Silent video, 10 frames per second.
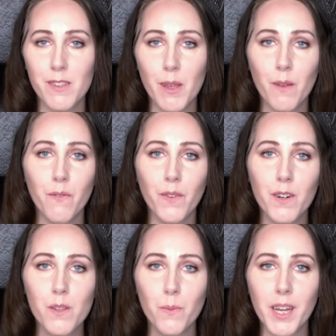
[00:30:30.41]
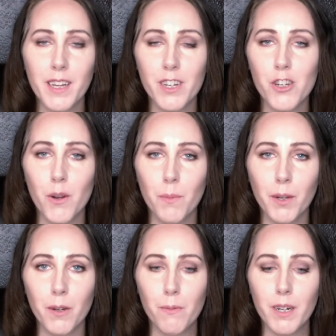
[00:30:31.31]
So the first way it could show
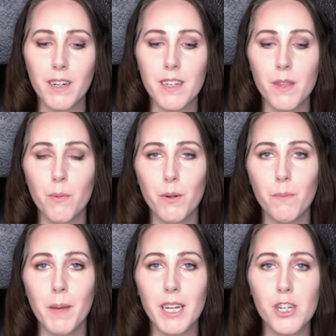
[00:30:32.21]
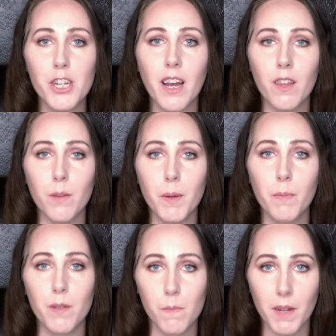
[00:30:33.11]
up in career is through managing other
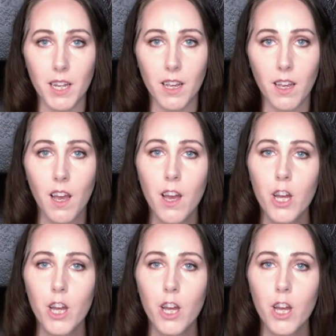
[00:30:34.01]
people's money.